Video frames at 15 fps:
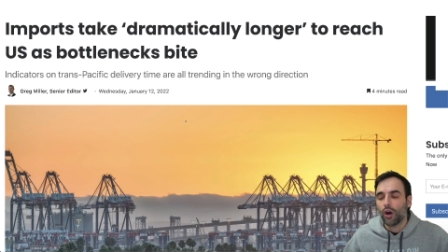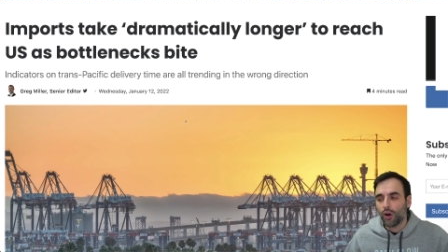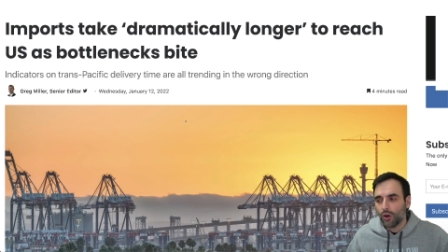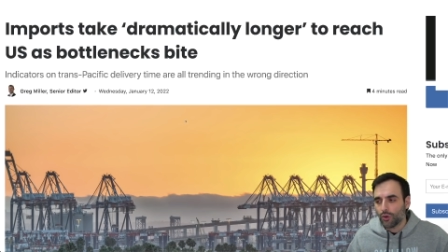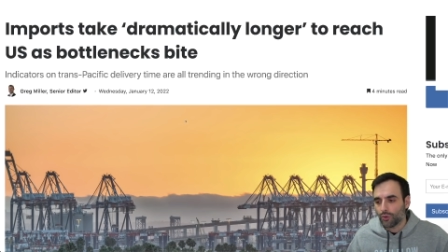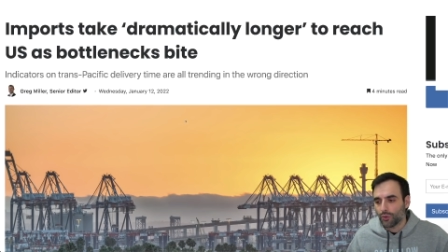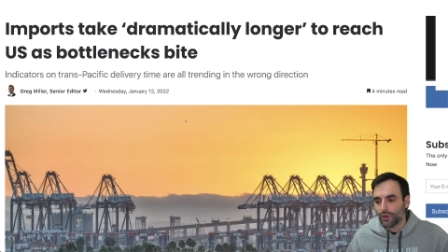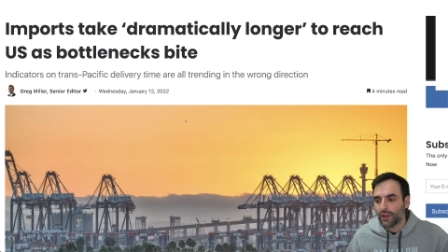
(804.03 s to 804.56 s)

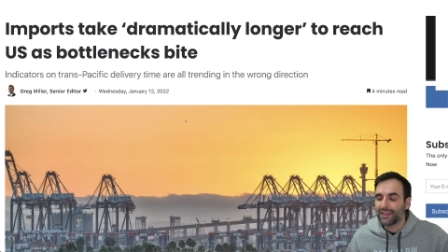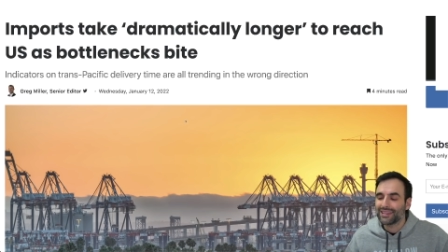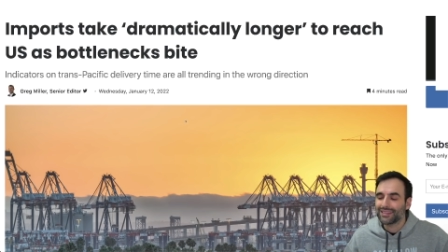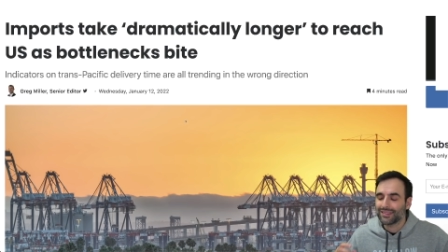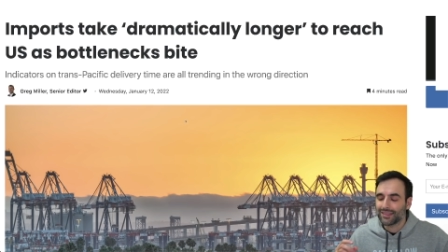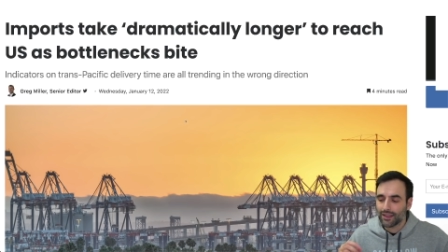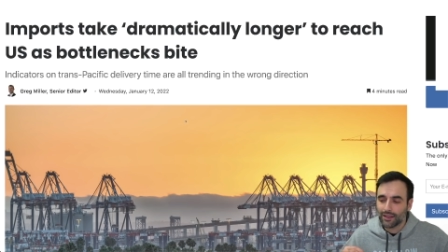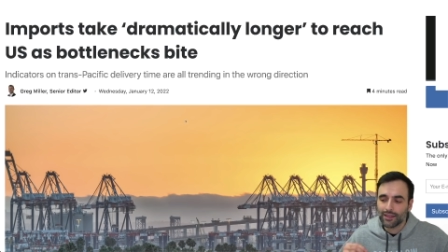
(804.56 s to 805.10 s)
oh,
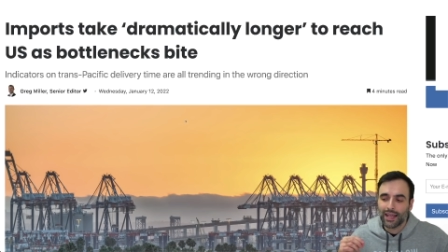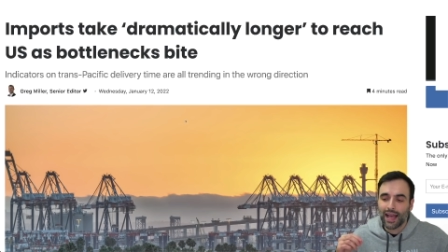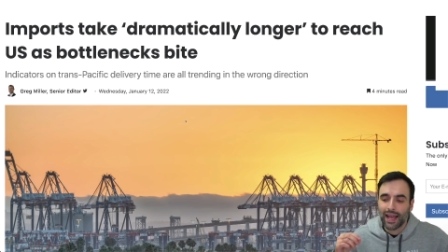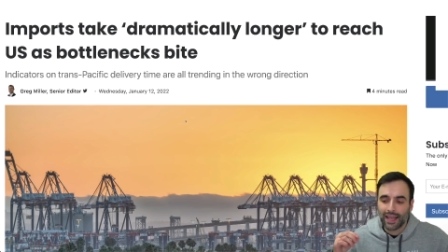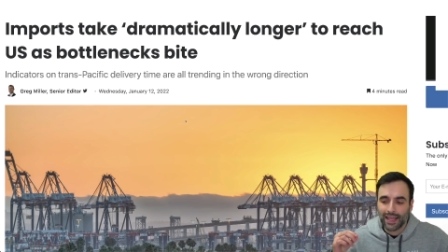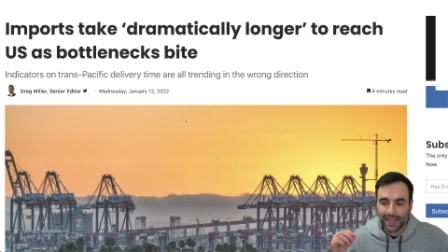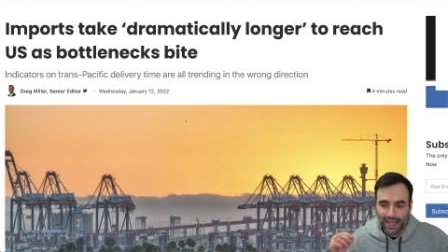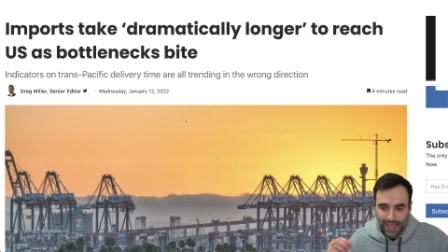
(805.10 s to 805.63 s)
suddenly
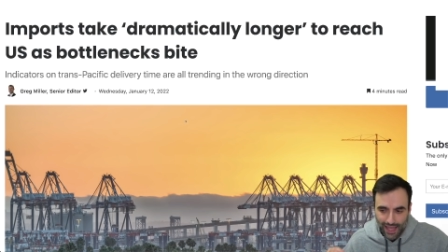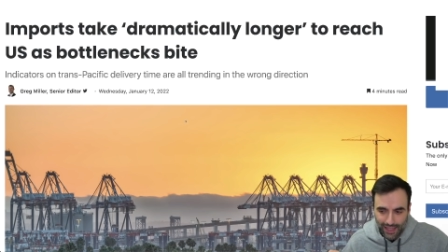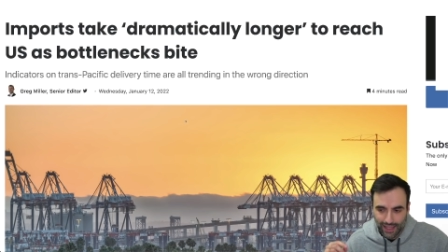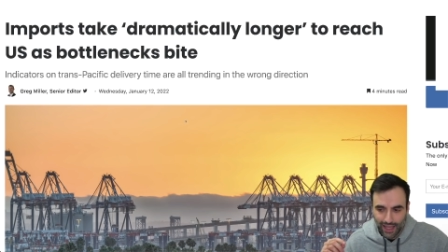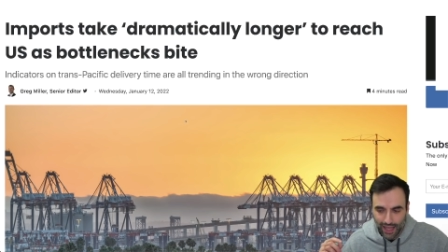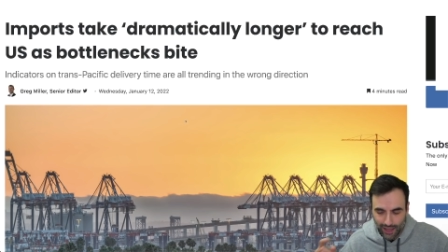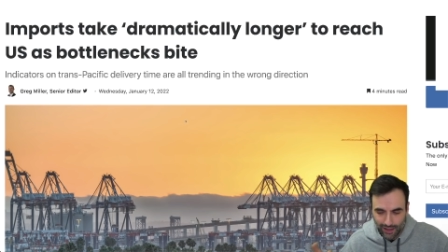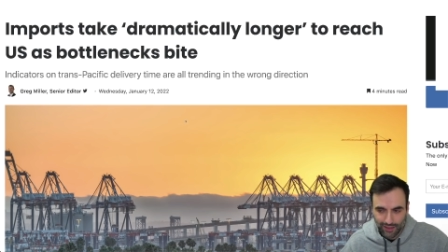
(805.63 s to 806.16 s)
I
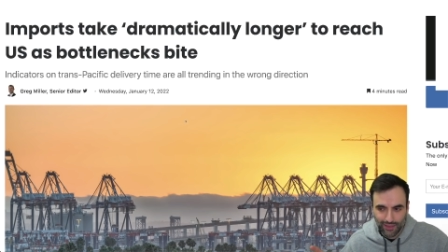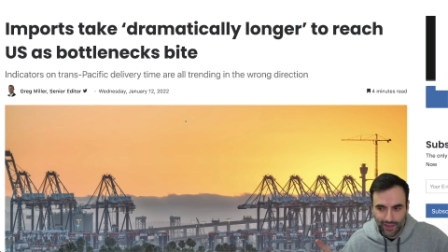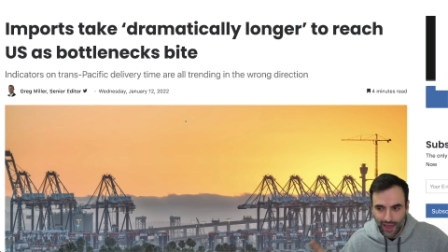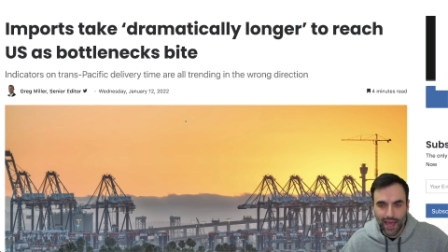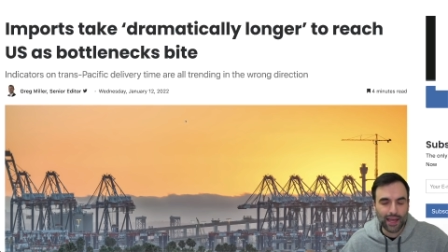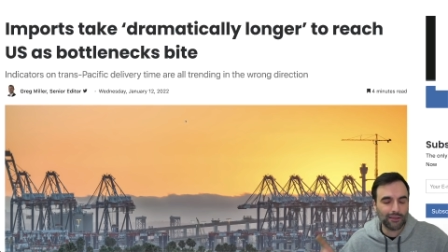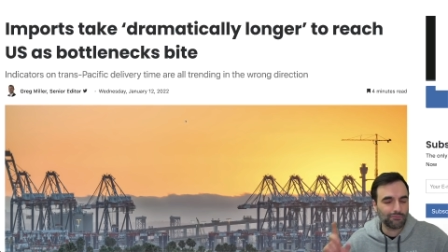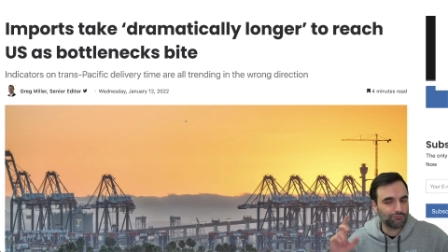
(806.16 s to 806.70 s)
can't get
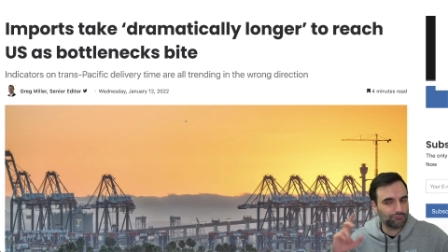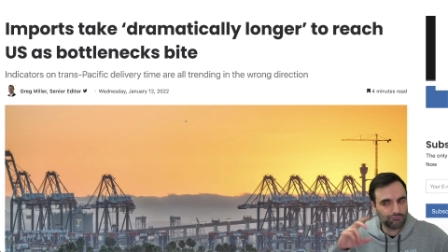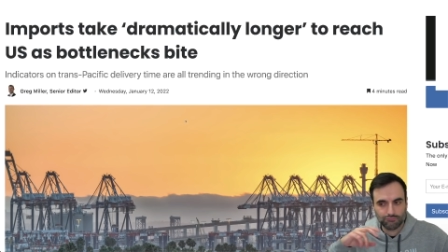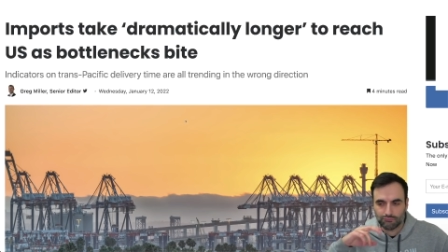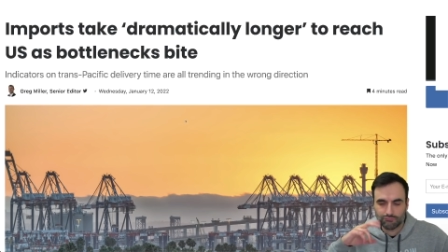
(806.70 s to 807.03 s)
that